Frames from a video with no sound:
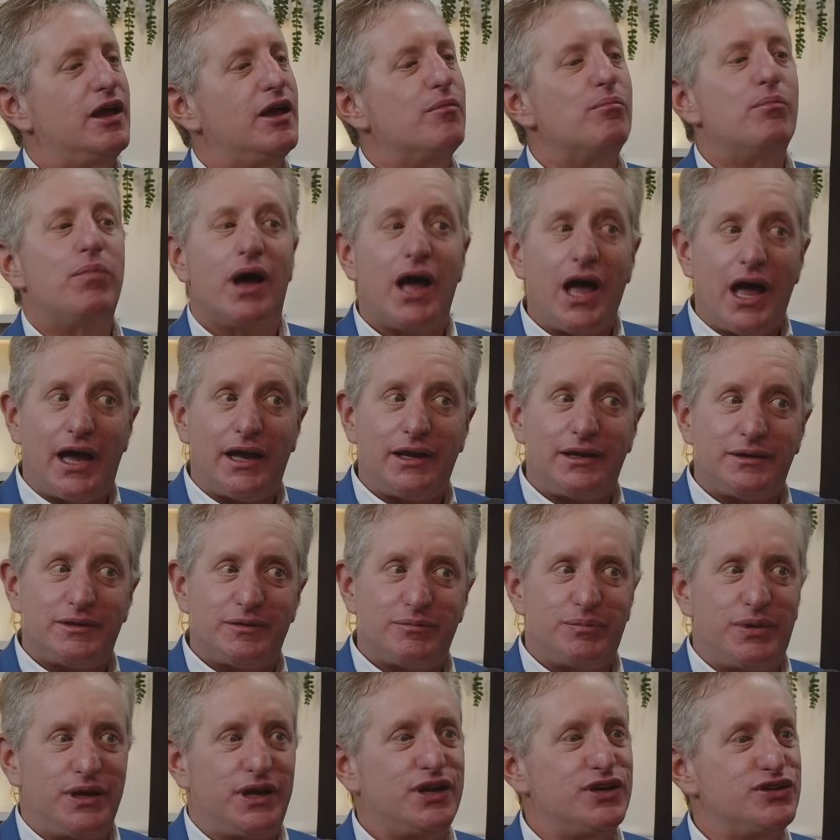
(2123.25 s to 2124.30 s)
But
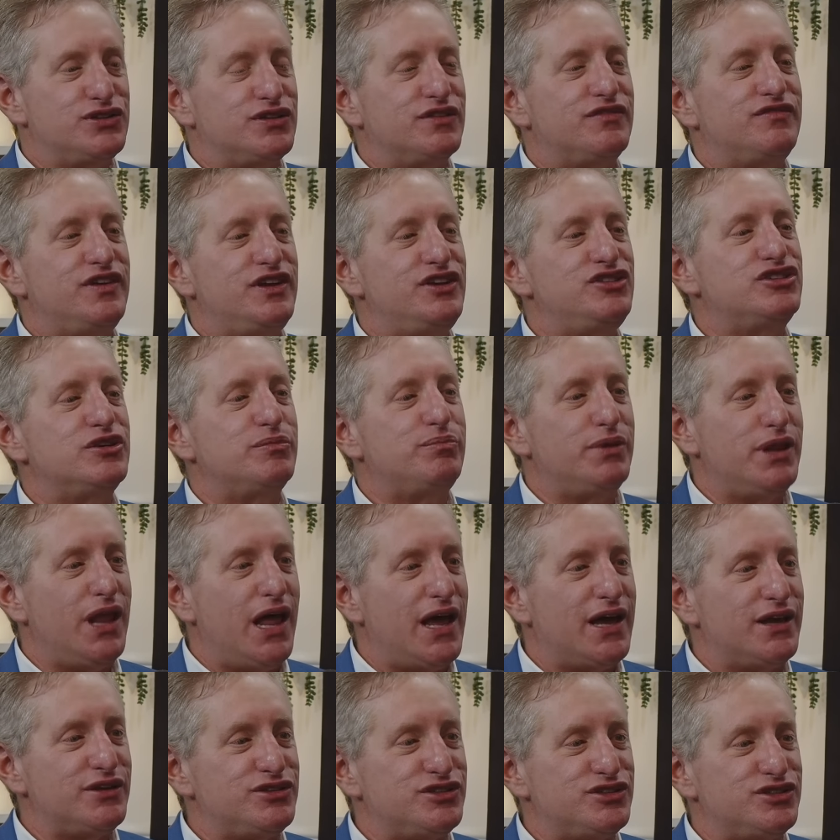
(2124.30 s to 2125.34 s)
because of Visa
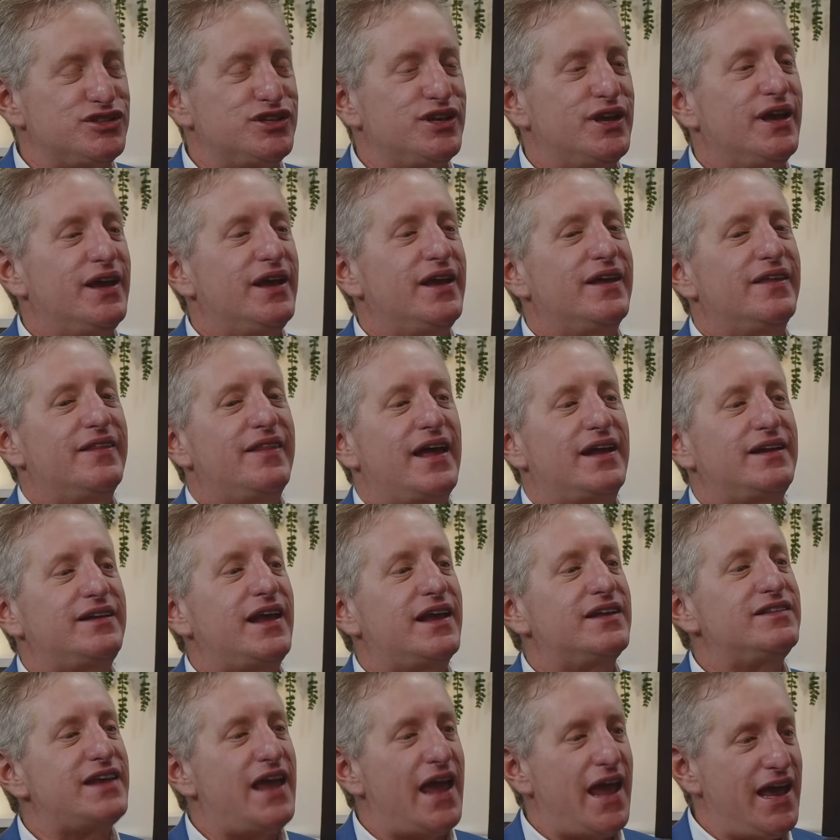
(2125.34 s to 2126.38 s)
Plus, that
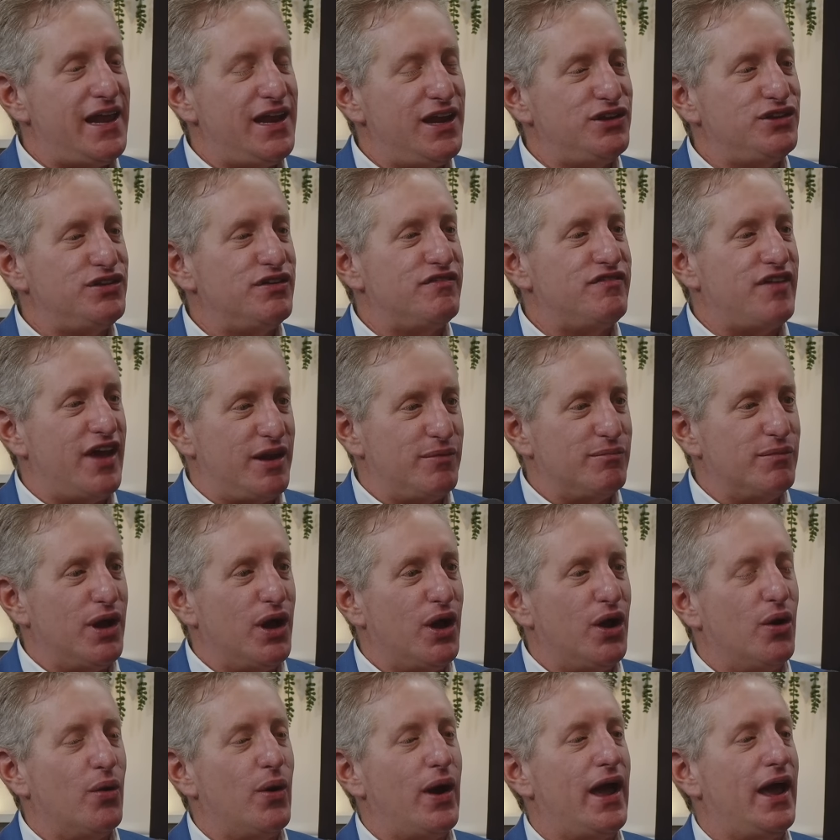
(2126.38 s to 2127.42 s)
gets added to
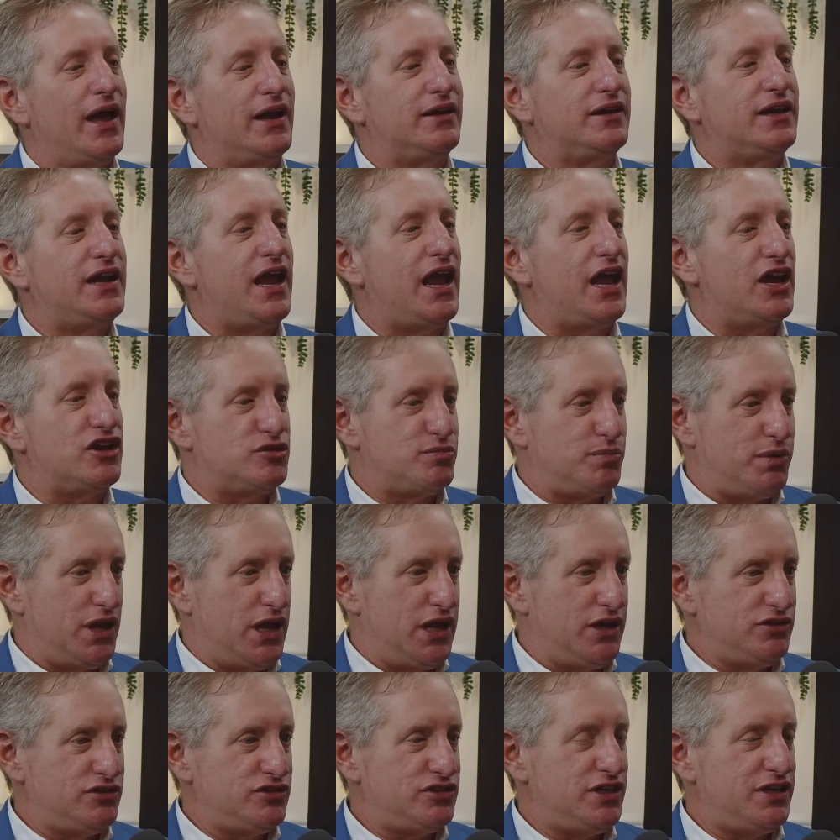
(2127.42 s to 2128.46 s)
Venmo and Cash Plus.